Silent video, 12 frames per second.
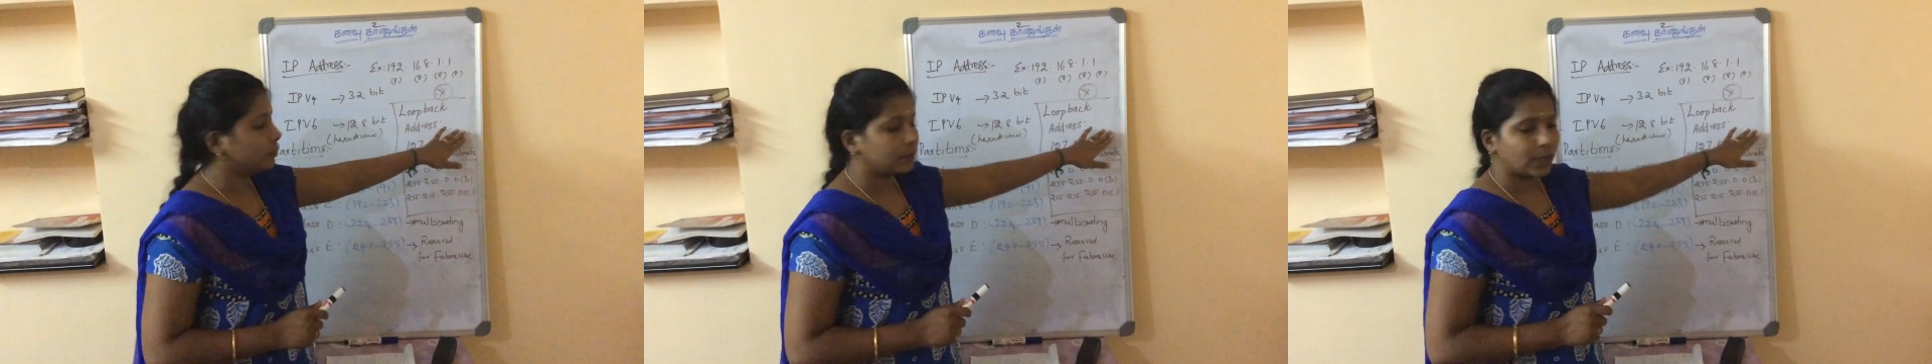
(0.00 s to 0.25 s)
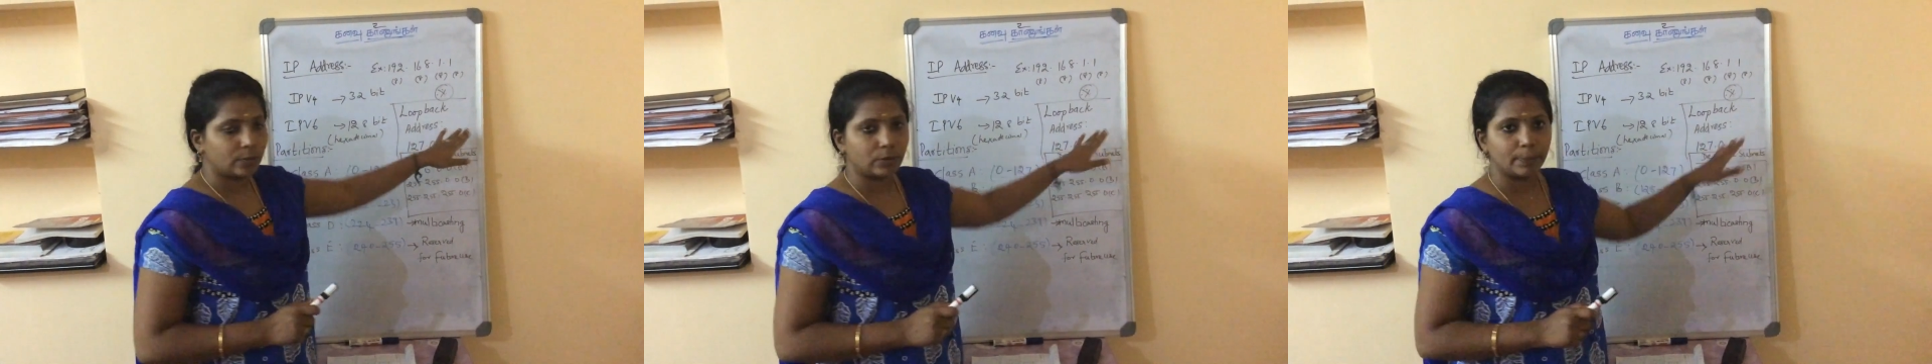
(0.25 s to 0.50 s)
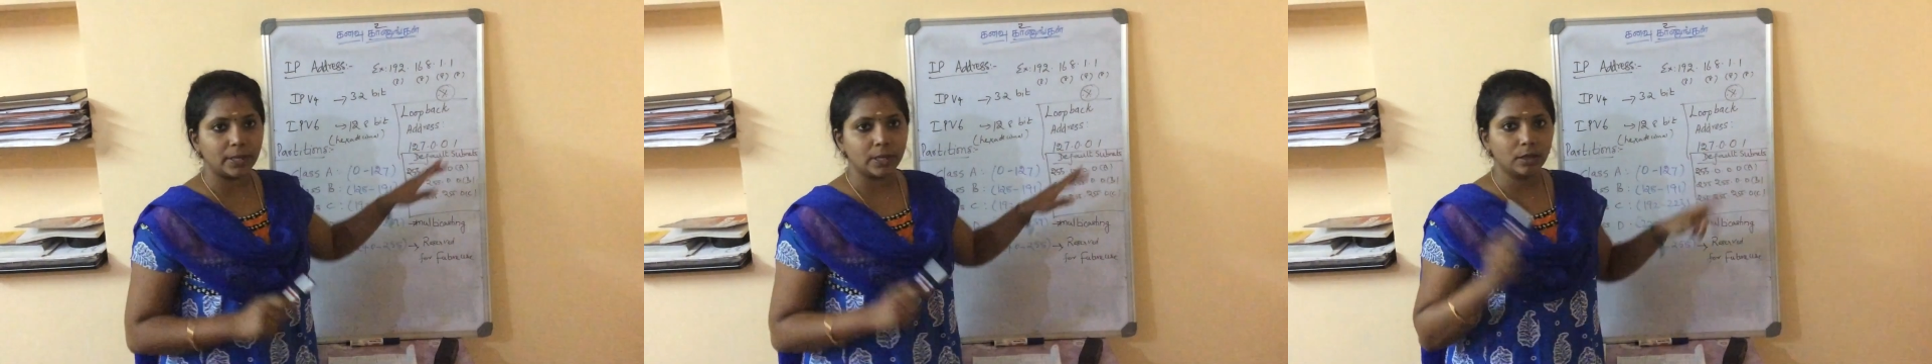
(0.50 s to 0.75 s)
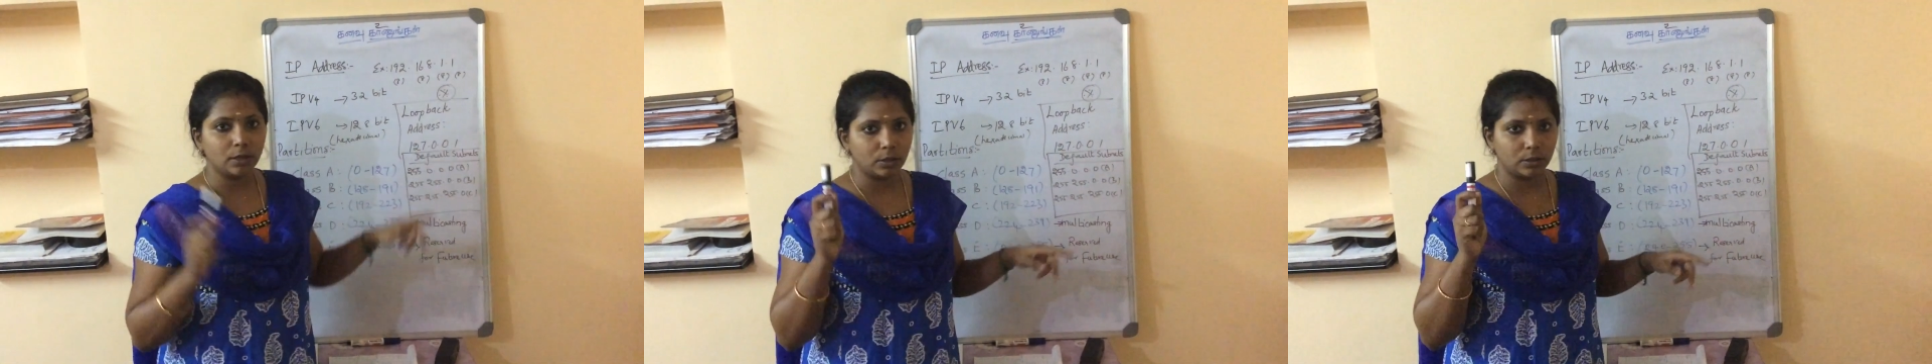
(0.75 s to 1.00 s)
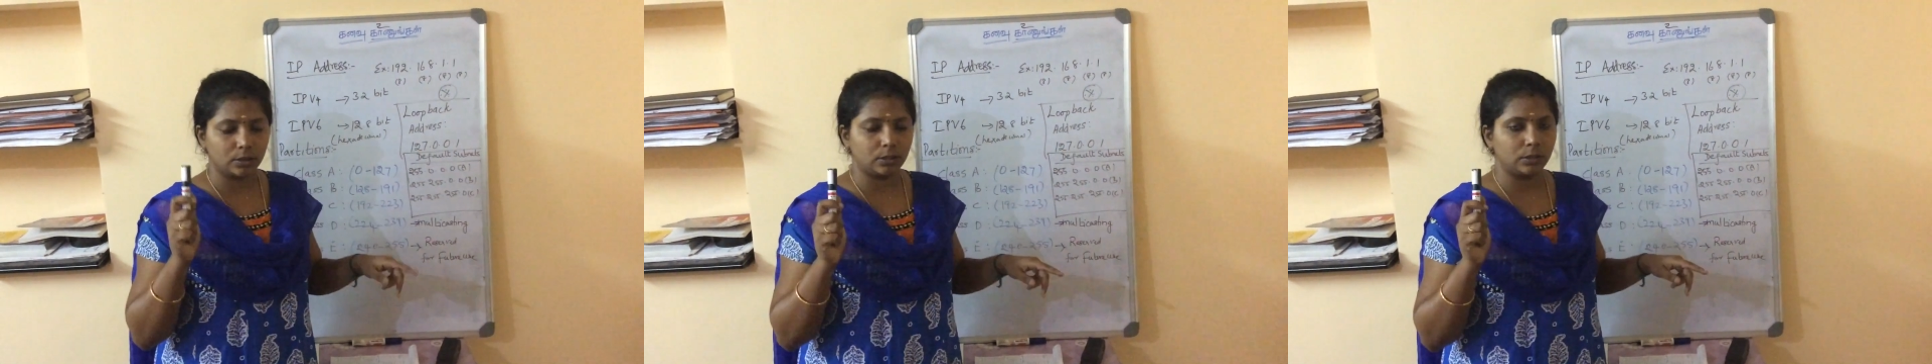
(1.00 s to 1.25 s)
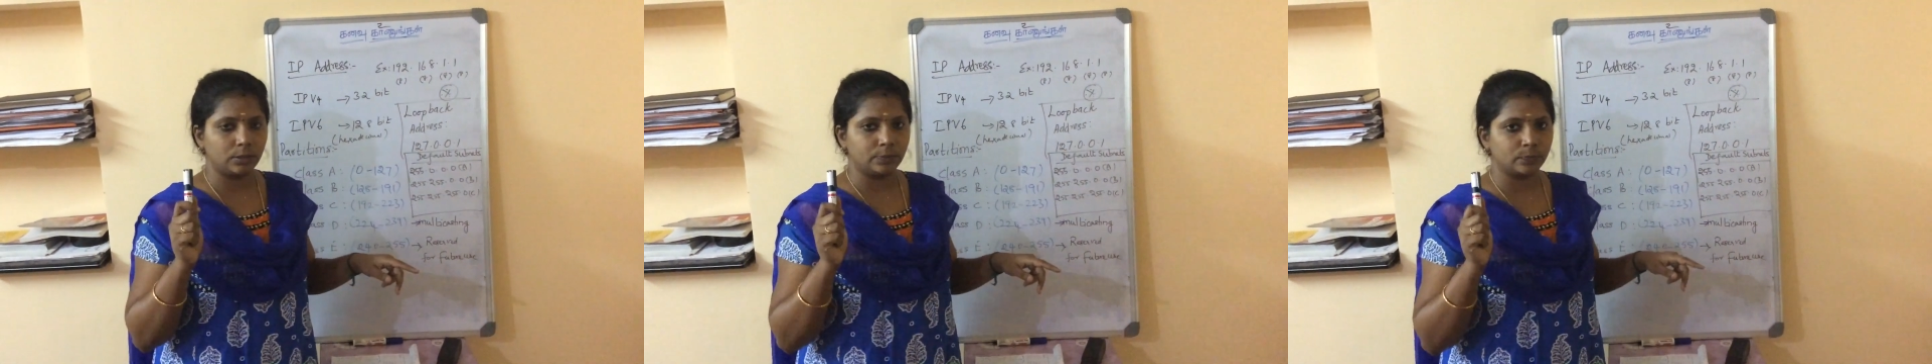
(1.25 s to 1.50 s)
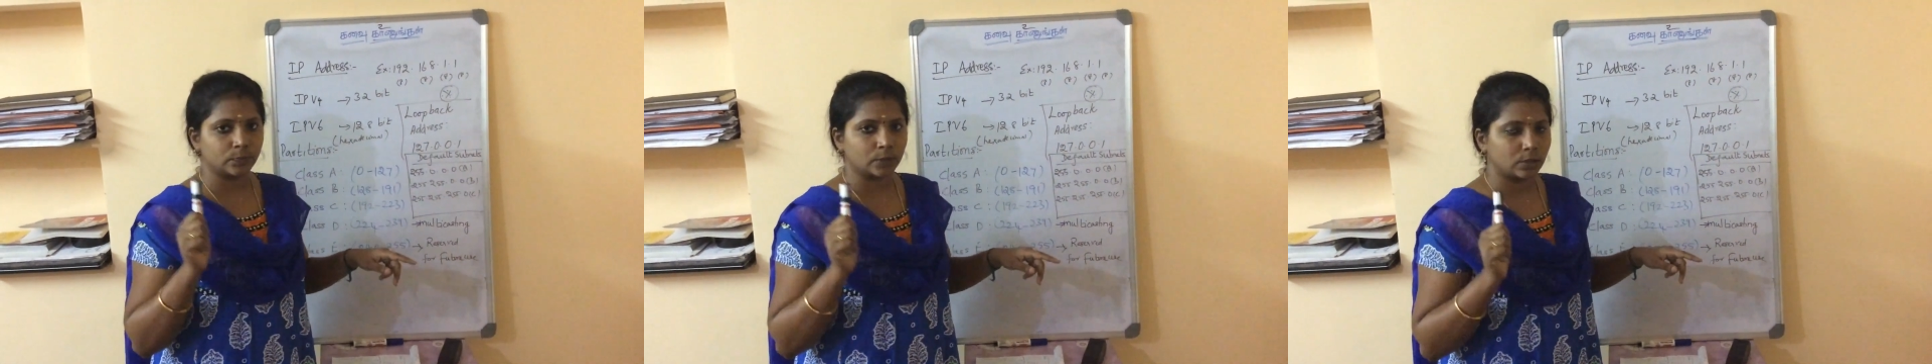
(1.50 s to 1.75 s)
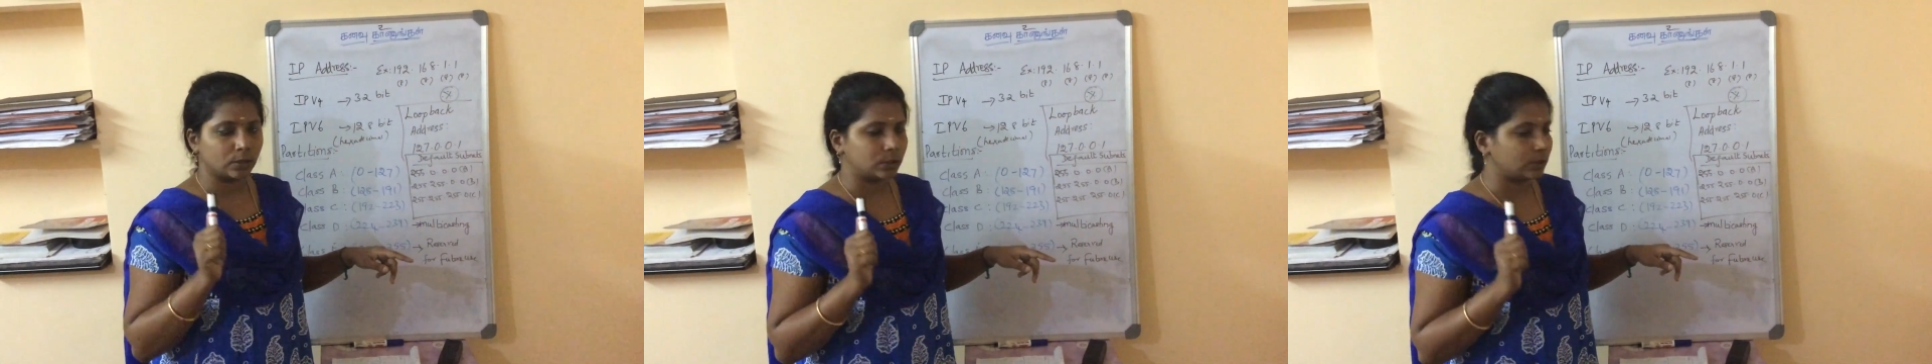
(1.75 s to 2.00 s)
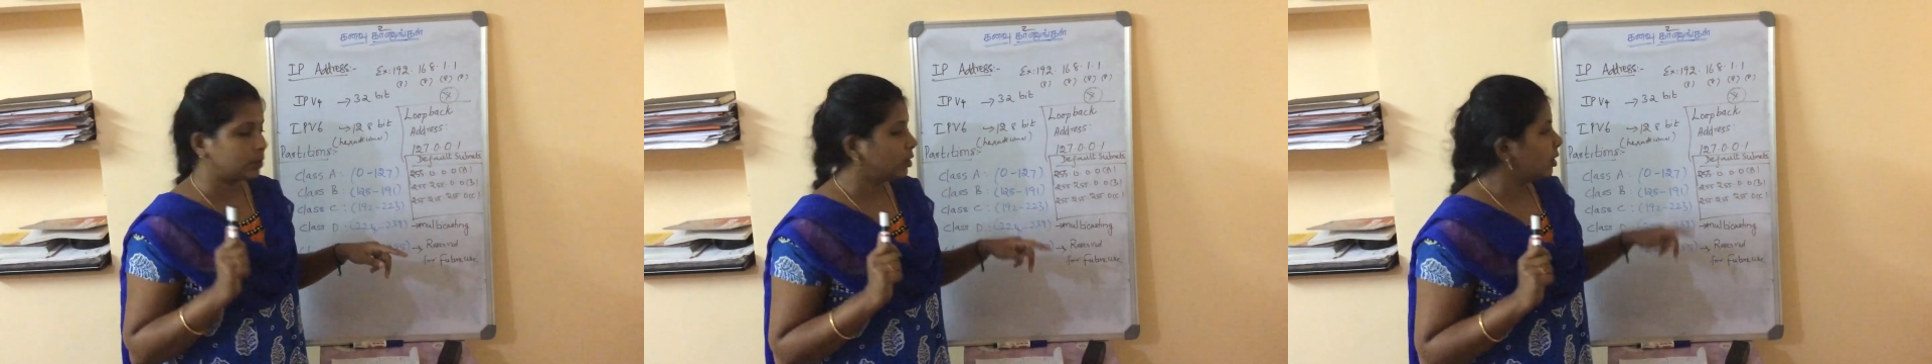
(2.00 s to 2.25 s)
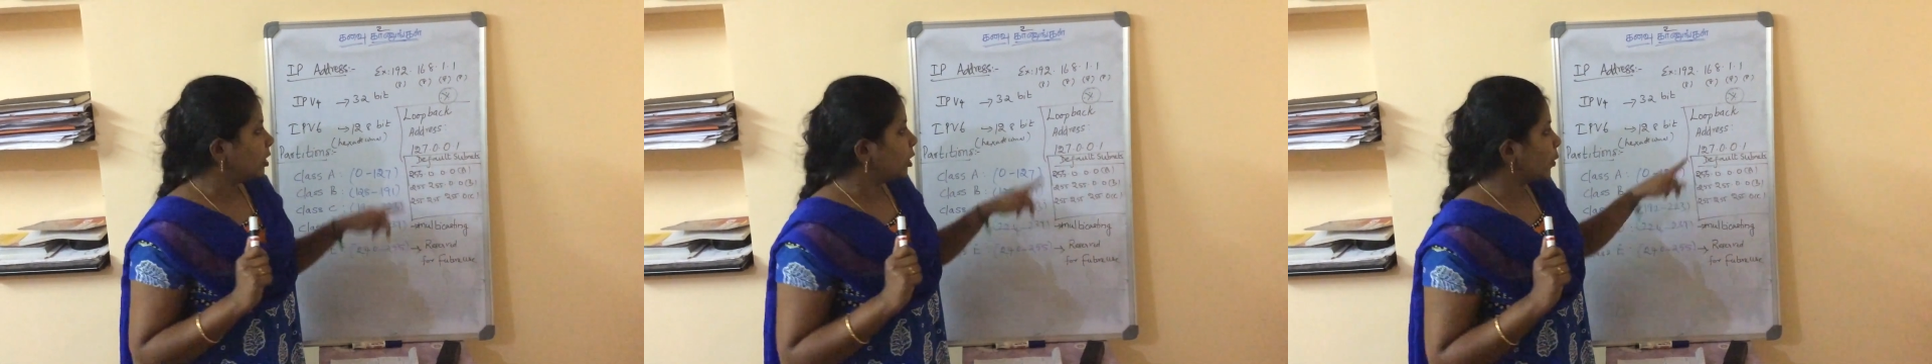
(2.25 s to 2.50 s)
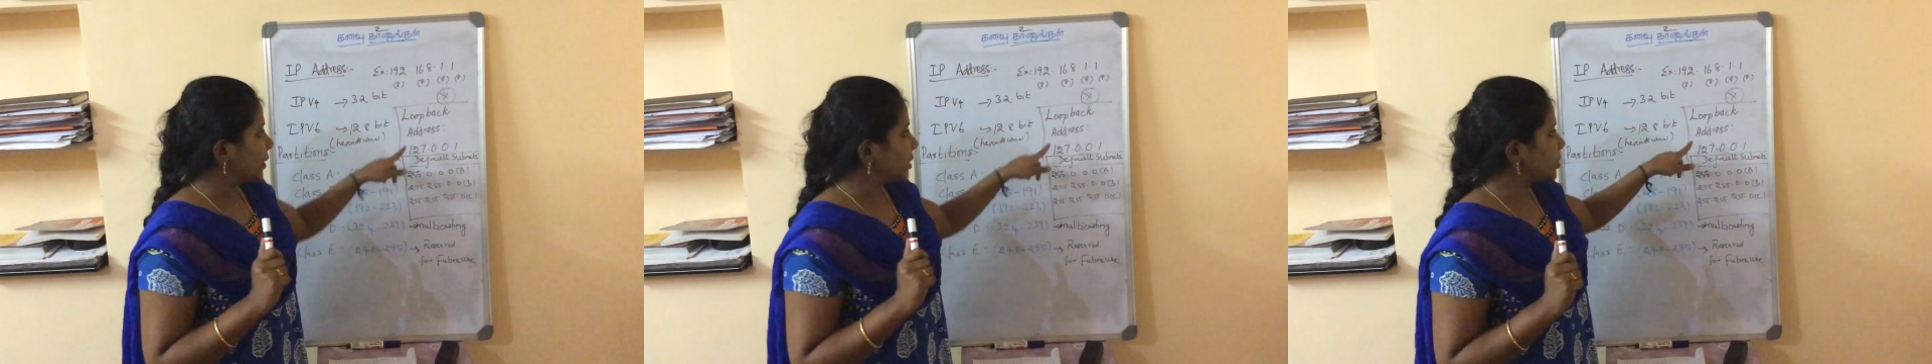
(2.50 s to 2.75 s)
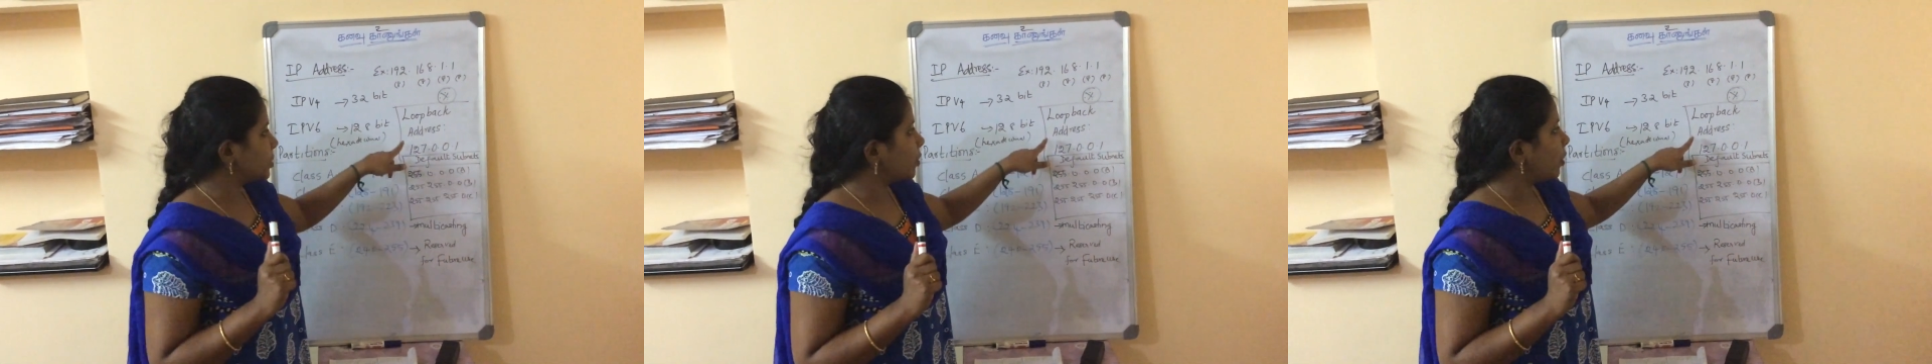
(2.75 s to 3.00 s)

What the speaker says: There will be a question